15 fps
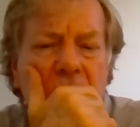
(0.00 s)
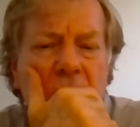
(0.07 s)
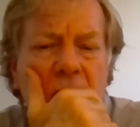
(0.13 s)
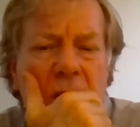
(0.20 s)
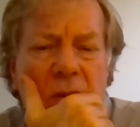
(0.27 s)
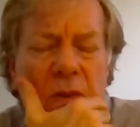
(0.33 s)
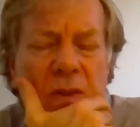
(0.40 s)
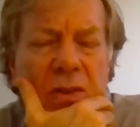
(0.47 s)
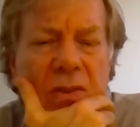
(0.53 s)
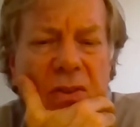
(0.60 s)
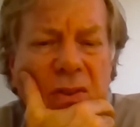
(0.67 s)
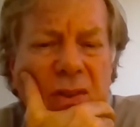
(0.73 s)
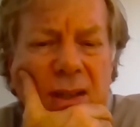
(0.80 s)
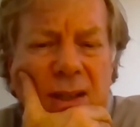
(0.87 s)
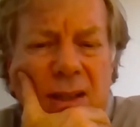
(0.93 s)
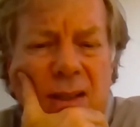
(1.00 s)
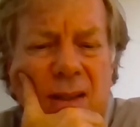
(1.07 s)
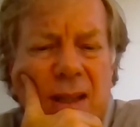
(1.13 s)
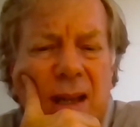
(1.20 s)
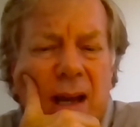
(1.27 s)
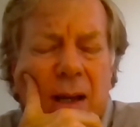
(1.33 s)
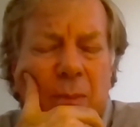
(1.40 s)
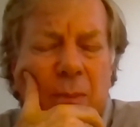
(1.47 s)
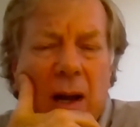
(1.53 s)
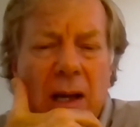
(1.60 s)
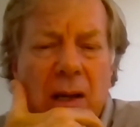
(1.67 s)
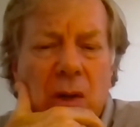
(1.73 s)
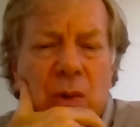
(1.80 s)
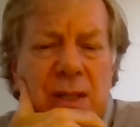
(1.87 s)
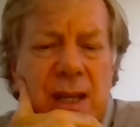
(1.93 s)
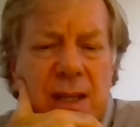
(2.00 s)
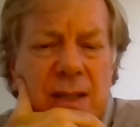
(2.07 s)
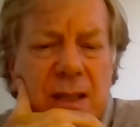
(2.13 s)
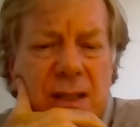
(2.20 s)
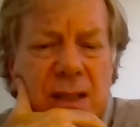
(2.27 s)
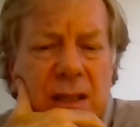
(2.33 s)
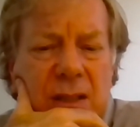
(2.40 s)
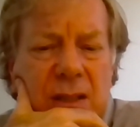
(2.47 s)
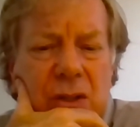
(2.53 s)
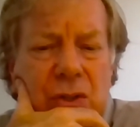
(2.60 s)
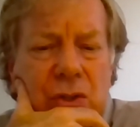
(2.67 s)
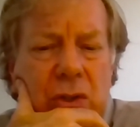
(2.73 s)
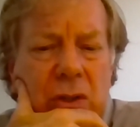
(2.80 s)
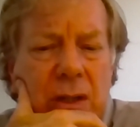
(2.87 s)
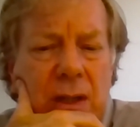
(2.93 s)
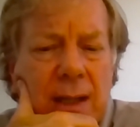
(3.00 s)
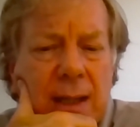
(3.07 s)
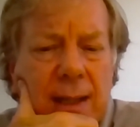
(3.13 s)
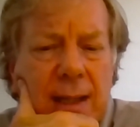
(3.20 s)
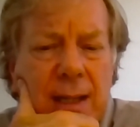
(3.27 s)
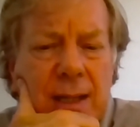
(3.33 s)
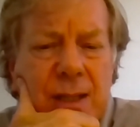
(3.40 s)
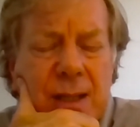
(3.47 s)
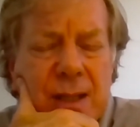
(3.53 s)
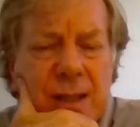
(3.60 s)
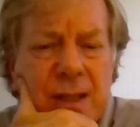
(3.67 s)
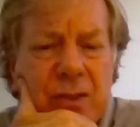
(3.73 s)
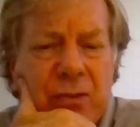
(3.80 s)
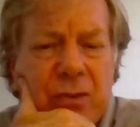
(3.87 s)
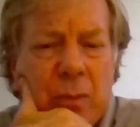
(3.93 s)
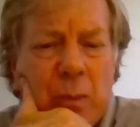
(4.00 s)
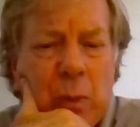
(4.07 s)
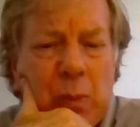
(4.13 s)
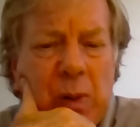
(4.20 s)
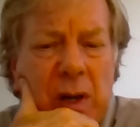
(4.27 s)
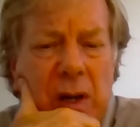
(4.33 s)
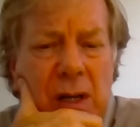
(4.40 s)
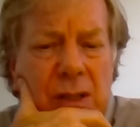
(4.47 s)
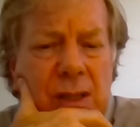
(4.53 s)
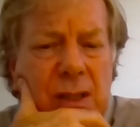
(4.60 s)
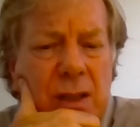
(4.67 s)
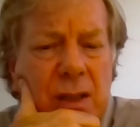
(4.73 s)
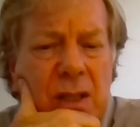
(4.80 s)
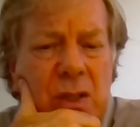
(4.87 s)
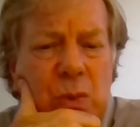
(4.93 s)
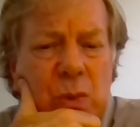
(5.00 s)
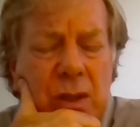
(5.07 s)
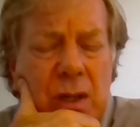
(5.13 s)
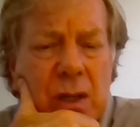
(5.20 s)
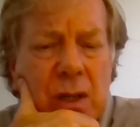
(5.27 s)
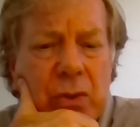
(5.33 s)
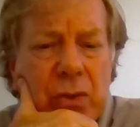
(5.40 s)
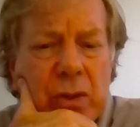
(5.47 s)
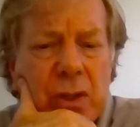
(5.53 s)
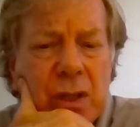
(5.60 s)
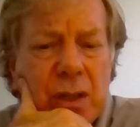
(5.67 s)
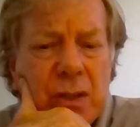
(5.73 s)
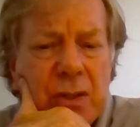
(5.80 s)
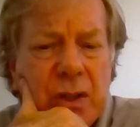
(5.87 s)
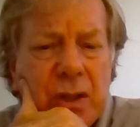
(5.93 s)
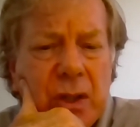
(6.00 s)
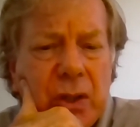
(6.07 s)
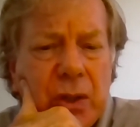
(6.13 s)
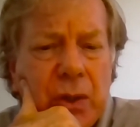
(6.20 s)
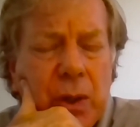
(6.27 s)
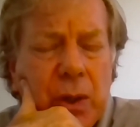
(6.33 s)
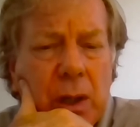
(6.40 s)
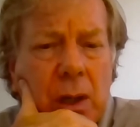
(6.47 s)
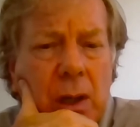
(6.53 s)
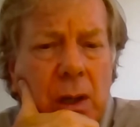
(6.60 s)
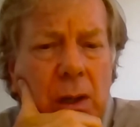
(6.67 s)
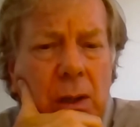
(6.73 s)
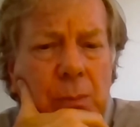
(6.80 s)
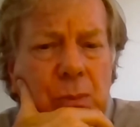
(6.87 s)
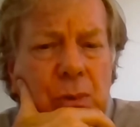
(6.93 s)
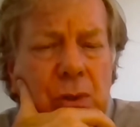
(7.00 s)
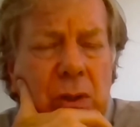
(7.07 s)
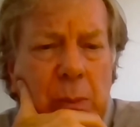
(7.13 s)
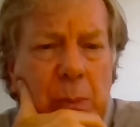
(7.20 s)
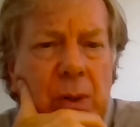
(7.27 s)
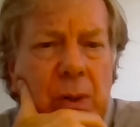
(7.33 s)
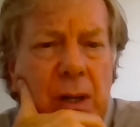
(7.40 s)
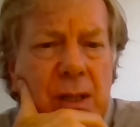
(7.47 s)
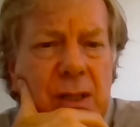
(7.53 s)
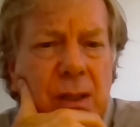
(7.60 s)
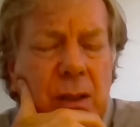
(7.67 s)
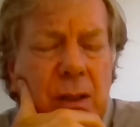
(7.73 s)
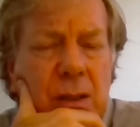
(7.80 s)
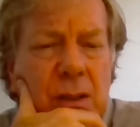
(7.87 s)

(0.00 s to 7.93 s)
don't think that I always hesitate to draw any lessons from the past, and this was 100 years ago to the present,